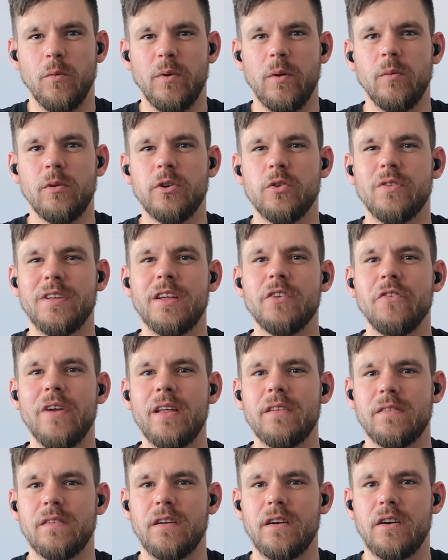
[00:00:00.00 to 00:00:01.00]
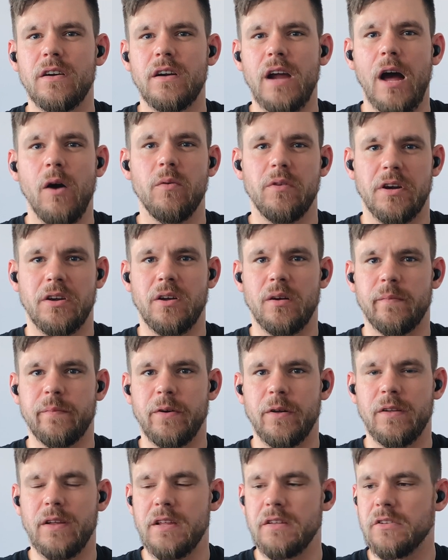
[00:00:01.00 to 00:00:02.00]
we will re-render our
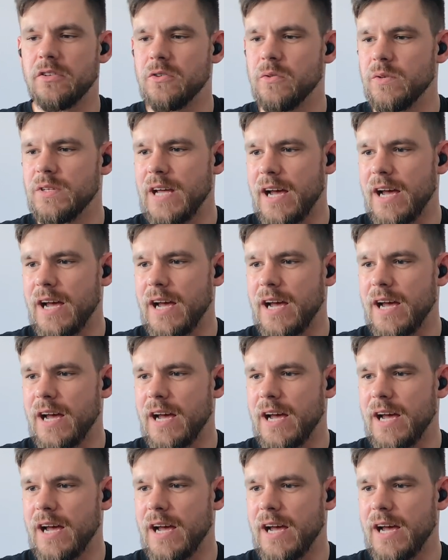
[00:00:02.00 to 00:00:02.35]
component two